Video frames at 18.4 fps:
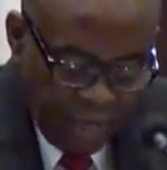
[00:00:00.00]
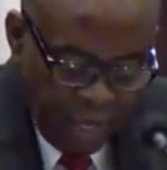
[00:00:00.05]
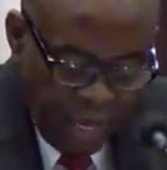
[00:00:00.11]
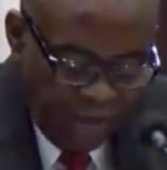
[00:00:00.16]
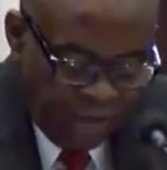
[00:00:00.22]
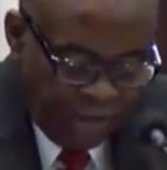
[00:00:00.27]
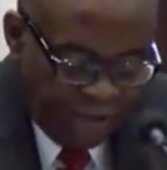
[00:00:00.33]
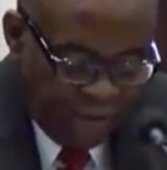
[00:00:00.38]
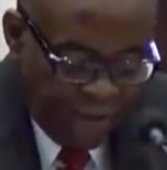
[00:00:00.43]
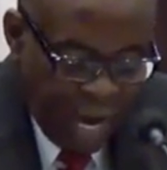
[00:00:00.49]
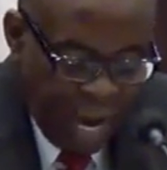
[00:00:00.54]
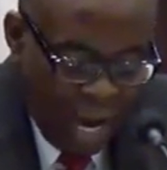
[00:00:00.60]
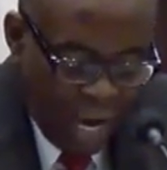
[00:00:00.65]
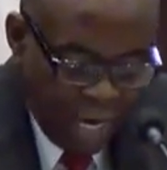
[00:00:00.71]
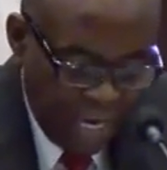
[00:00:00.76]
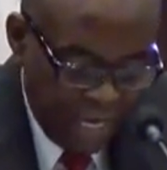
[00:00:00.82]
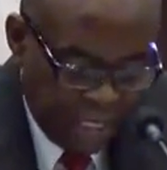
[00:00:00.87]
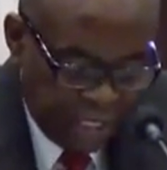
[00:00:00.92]
If we
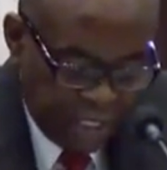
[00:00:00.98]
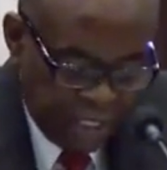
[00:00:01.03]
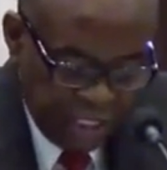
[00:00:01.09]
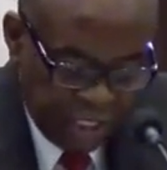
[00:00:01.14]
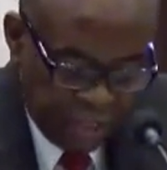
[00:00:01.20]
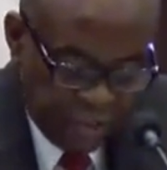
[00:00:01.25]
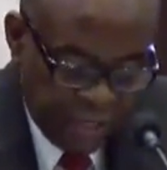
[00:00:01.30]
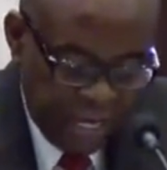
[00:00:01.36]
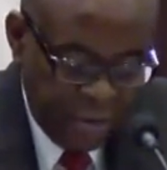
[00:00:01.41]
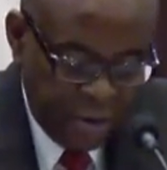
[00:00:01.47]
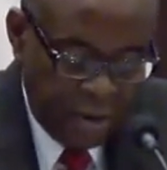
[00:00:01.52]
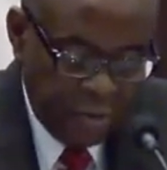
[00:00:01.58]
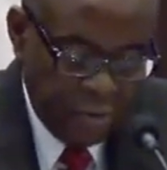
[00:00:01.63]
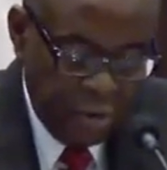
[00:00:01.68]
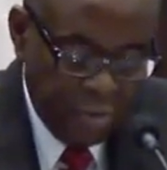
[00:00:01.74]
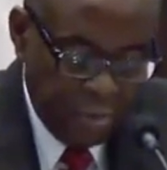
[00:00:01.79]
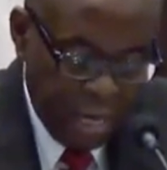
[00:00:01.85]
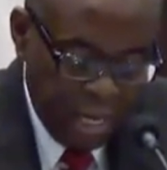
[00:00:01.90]
are his children, then
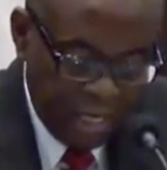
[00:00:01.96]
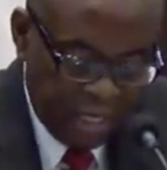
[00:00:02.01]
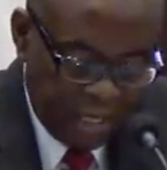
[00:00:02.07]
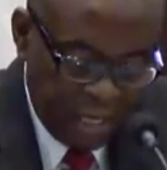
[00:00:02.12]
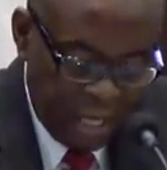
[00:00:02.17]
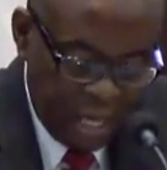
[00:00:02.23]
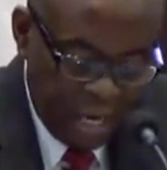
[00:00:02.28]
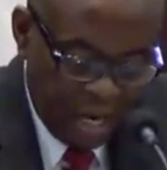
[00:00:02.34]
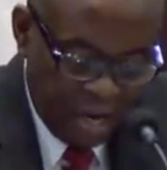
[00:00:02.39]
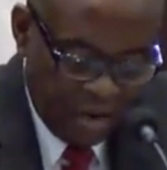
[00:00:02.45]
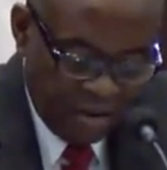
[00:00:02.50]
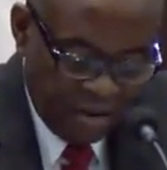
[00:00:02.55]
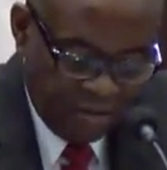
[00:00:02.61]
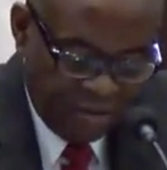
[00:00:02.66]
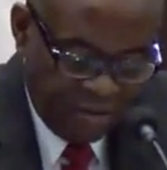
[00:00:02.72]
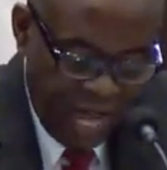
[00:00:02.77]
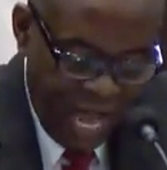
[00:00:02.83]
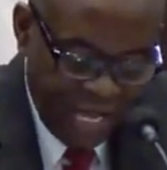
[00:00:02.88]
we must
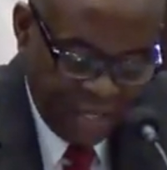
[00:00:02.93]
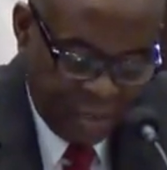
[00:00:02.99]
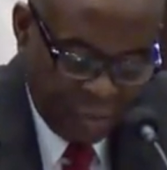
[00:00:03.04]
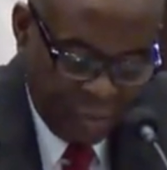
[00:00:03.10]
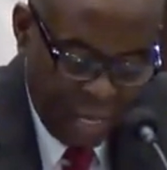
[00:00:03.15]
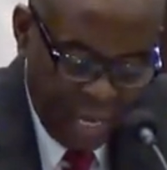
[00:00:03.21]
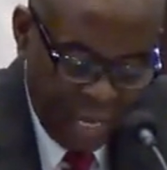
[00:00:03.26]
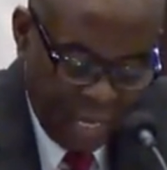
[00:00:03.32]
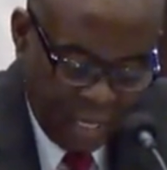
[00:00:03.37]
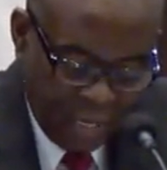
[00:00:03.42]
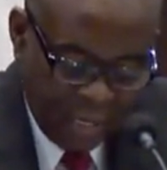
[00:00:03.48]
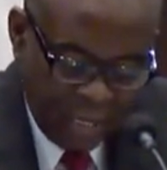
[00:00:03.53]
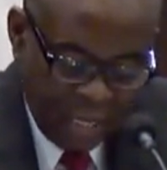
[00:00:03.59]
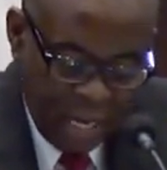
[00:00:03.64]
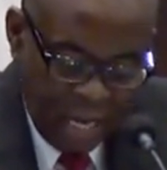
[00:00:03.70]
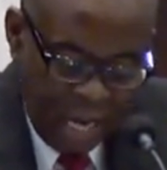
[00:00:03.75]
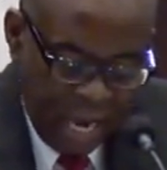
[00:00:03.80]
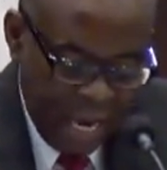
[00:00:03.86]
love as well
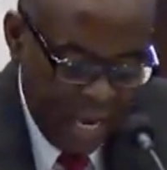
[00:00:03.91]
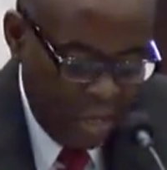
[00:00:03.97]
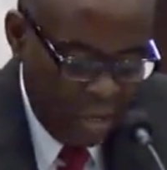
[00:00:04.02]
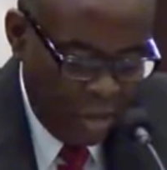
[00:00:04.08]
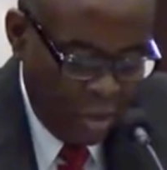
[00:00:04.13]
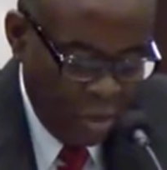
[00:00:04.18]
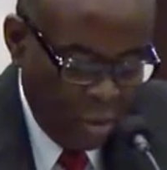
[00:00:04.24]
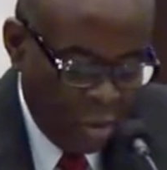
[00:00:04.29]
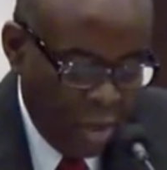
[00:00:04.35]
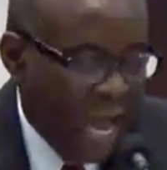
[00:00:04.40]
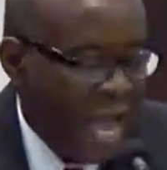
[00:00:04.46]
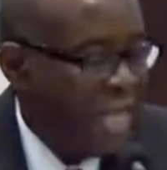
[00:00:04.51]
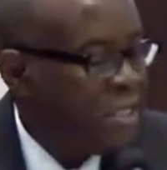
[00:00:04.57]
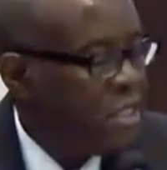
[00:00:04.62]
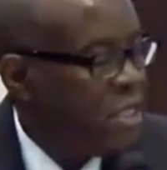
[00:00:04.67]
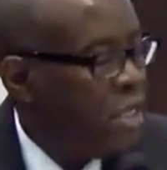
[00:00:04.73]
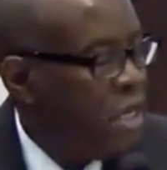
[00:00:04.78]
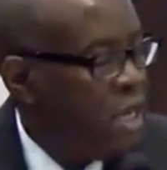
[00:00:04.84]
and do
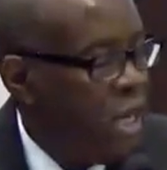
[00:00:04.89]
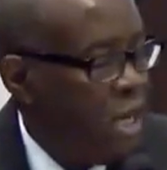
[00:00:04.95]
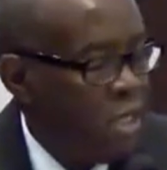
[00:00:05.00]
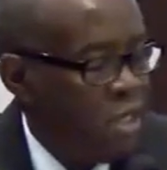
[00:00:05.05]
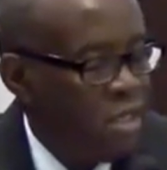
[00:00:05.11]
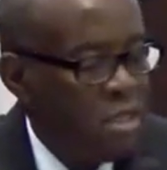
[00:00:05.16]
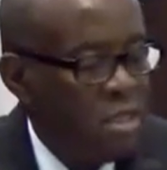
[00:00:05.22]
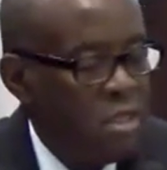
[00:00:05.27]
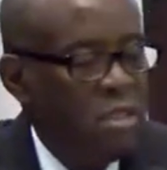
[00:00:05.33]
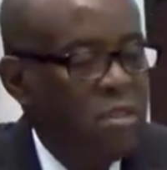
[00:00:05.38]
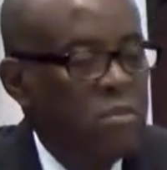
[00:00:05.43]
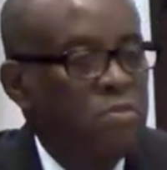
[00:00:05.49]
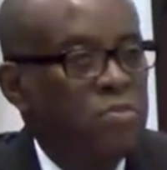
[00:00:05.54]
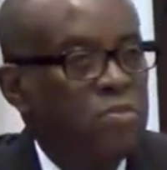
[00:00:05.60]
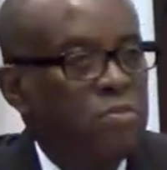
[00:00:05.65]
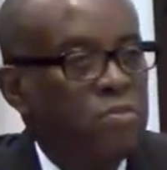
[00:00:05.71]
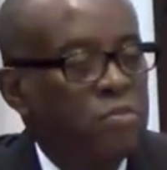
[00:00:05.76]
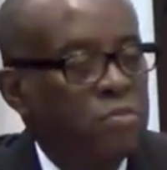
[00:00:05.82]
as he does
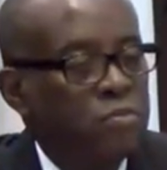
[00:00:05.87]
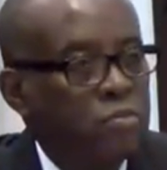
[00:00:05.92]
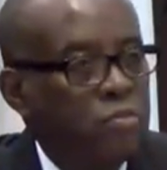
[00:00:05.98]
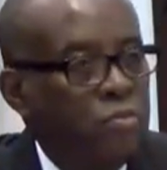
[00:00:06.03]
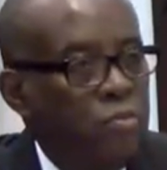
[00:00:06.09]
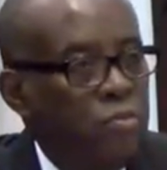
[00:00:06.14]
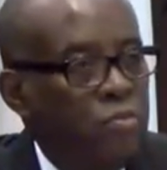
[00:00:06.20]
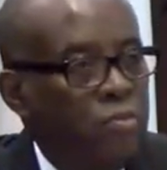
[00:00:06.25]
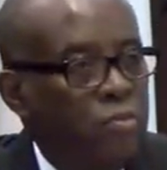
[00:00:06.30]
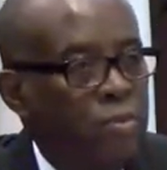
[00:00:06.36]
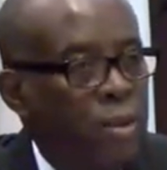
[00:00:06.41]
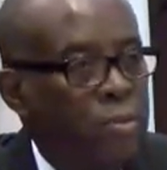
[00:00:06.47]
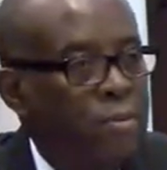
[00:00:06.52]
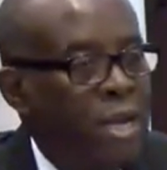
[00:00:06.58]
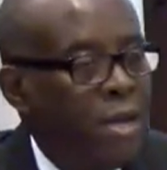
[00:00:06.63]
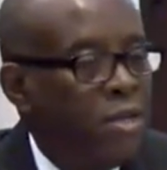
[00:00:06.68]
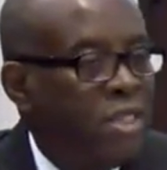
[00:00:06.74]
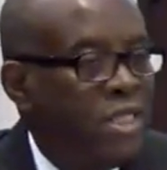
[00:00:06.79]

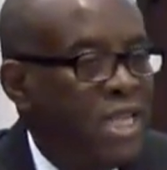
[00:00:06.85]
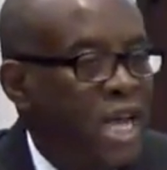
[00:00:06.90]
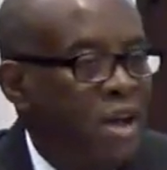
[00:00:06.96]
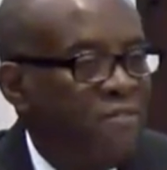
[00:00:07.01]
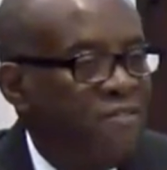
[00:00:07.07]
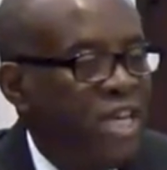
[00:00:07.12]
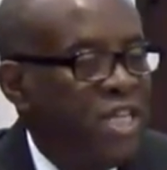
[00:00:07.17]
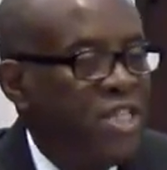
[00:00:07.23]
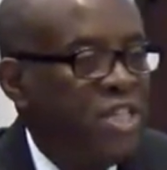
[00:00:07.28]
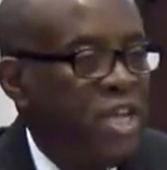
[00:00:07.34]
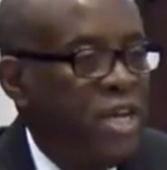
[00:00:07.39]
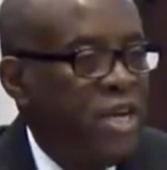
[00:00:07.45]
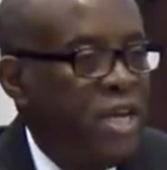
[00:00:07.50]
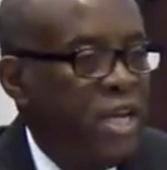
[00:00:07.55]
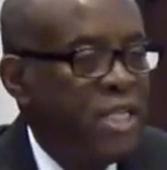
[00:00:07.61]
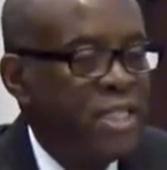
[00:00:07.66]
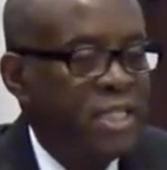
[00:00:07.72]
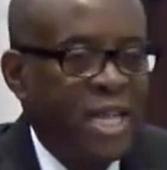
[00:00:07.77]
because salvation
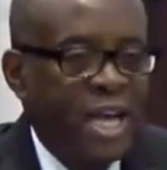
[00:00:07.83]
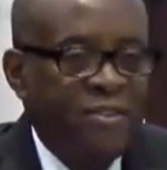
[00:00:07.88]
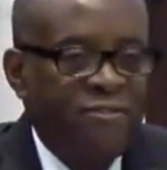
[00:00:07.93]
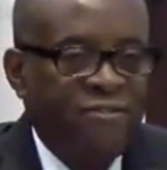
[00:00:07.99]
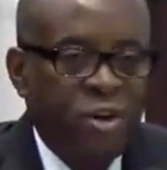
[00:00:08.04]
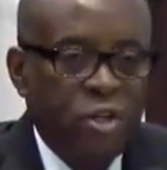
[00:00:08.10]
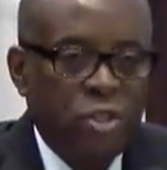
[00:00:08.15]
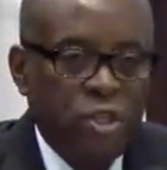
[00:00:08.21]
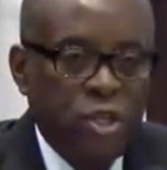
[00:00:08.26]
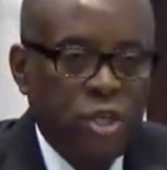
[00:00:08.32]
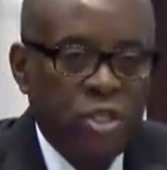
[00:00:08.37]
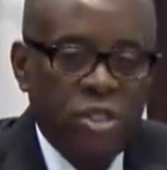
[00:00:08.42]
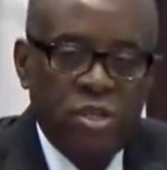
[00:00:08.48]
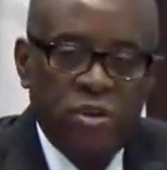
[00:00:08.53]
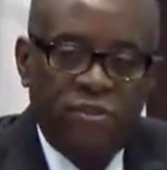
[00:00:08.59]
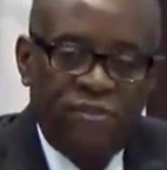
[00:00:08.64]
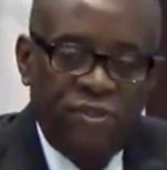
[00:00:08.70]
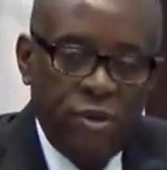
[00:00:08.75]
is not for
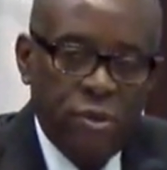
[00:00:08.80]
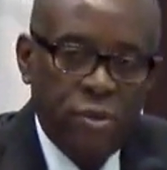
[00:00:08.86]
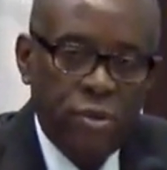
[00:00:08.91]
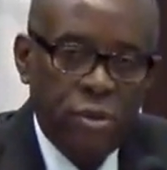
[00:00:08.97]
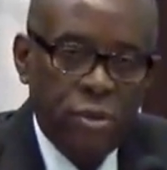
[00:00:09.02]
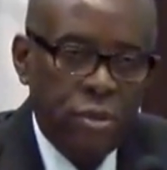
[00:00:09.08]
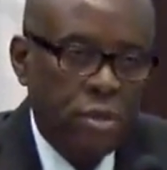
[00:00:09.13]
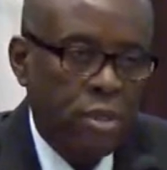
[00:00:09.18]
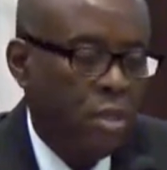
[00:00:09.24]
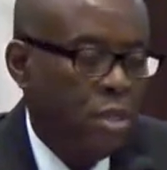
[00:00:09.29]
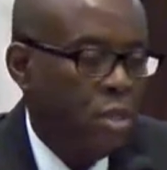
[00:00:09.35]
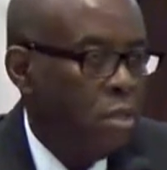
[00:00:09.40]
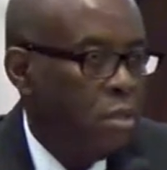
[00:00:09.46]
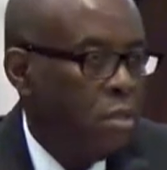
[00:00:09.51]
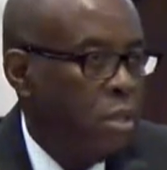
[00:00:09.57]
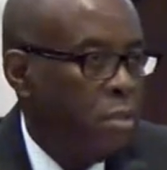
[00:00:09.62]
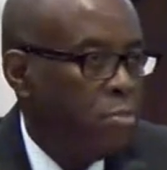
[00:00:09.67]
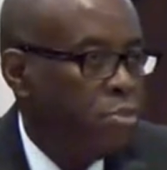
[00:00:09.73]
just a few,
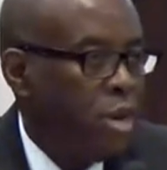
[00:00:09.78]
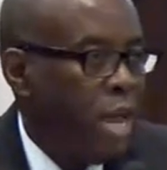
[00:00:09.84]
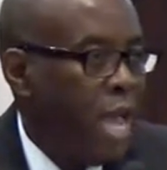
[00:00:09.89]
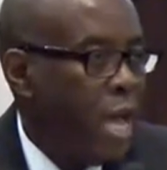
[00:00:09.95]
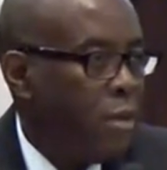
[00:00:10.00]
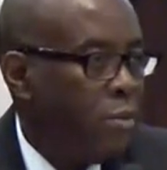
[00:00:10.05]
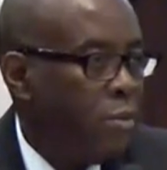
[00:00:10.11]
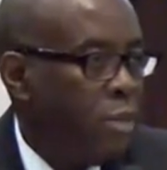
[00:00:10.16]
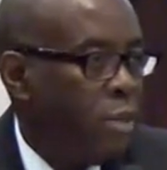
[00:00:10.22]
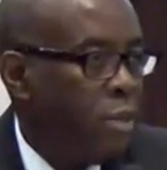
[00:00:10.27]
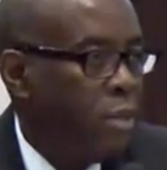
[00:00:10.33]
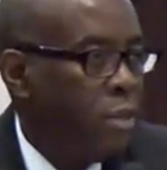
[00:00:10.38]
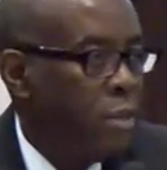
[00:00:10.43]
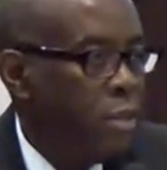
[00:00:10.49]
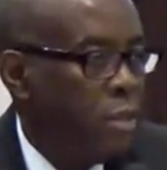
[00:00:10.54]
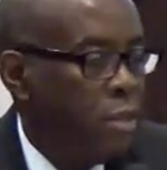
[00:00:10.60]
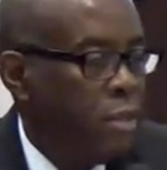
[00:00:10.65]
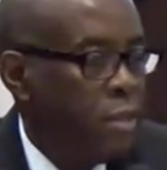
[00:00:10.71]
the proud.
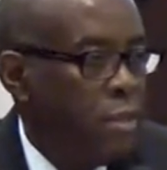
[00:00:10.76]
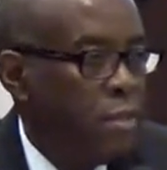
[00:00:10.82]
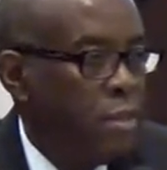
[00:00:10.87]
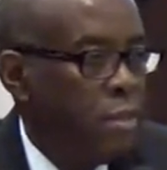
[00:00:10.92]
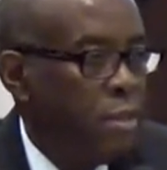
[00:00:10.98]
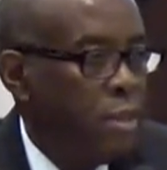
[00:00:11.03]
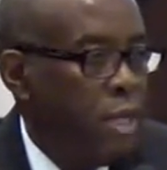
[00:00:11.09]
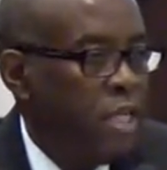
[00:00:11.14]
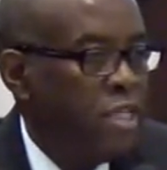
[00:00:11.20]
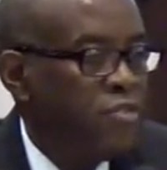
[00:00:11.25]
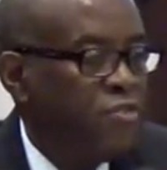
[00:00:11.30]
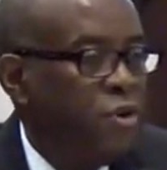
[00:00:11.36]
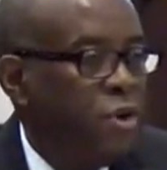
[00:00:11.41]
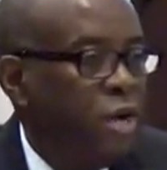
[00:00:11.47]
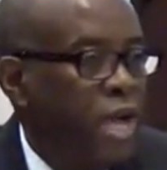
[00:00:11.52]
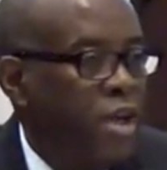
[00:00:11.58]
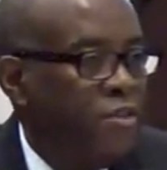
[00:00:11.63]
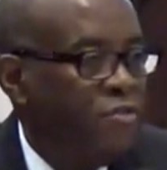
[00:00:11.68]
It's
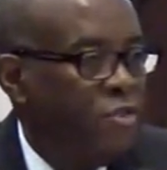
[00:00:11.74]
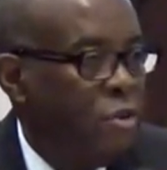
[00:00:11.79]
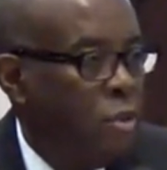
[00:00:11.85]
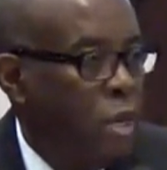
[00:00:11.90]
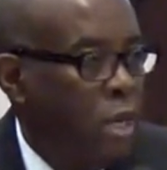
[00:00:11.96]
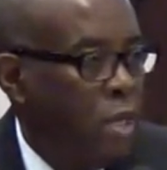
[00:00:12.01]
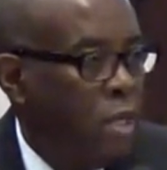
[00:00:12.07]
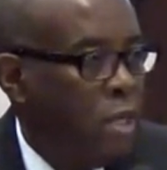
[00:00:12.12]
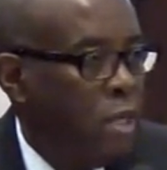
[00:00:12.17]
for everyone.